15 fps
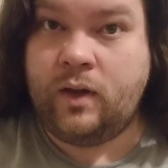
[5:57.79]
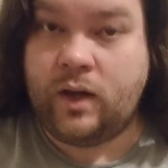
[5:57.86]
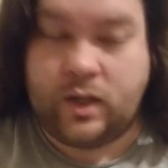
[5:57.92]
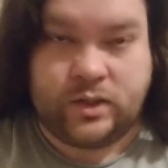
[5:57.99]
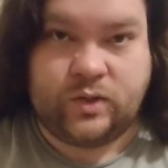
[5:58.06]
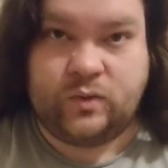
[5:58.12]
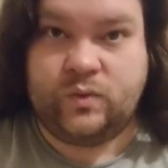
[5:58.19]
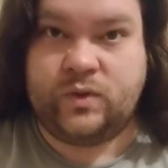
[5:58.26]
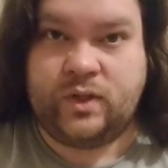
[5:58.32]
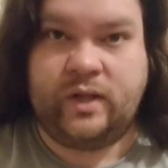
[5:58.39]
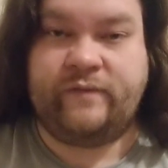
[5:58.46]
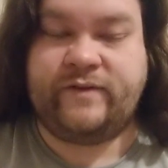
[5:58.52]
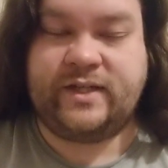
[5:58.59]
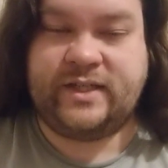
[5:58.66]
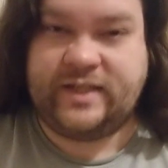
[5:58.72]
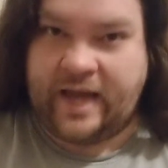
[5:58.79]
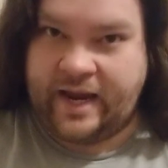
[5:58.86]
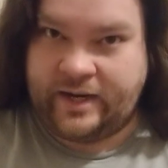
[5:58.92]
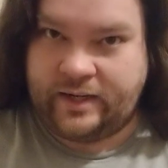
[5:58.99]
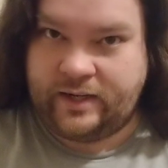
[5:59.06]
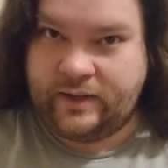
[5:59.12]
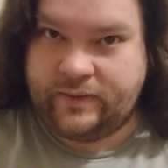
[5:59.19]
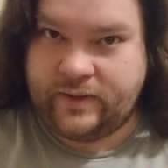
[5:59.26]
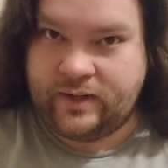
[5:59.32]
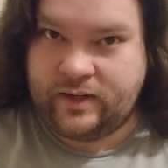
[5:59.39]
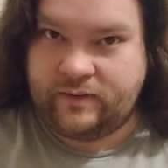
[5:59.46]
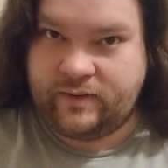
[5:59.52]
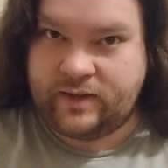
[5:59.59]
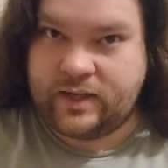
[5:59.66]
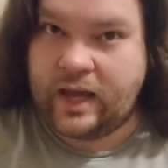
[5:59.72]
It's who's left standing at the
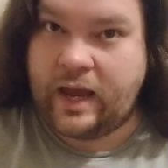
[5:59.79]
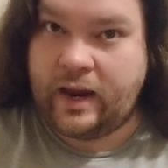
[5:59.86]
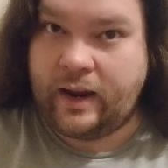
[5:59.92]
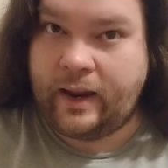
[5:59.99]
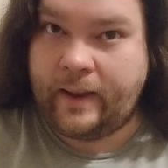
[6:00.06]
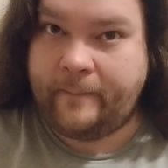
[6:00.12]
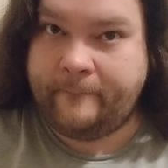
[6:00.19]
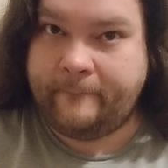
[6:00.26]
end of the day.